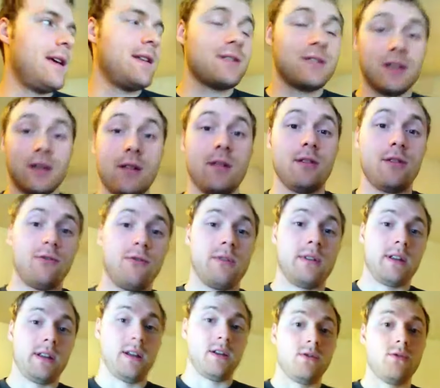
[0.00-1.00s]
It's going to look
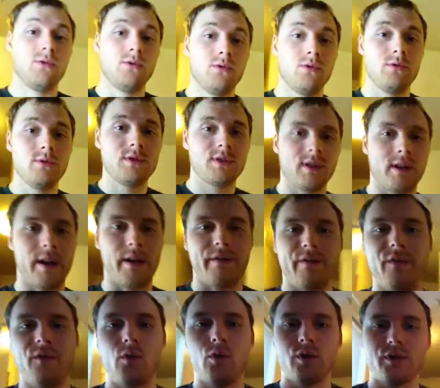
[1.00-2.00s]
really cool. It's going to have
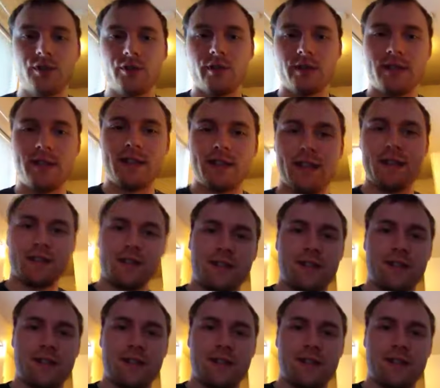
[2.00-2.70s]
4 joysticks,